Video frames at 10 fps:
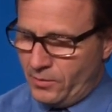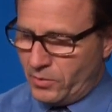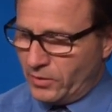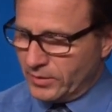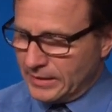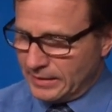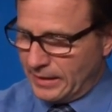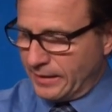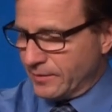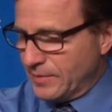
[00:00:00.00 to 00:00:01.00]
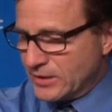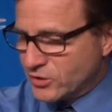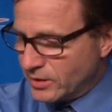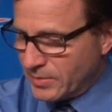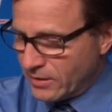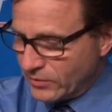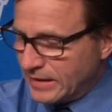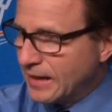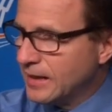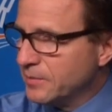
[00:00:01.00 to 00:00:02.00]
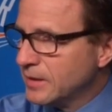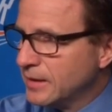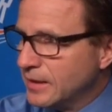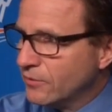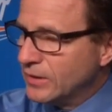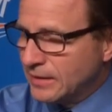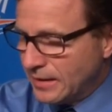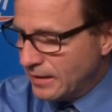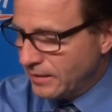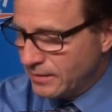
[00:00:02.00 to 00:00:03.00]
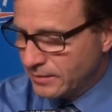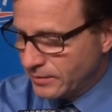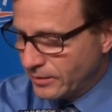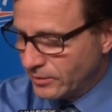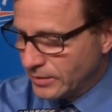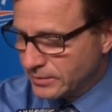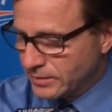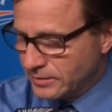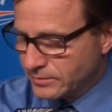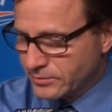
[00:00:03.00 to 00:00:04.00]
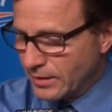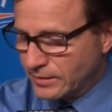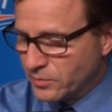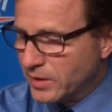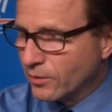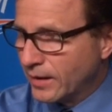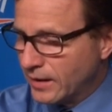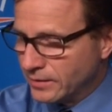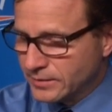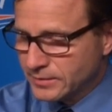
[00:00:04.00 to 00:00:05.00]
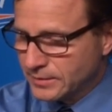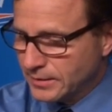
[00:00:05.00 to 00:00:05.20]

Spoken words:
Well, I can mention him every game and every day. He's great to be around.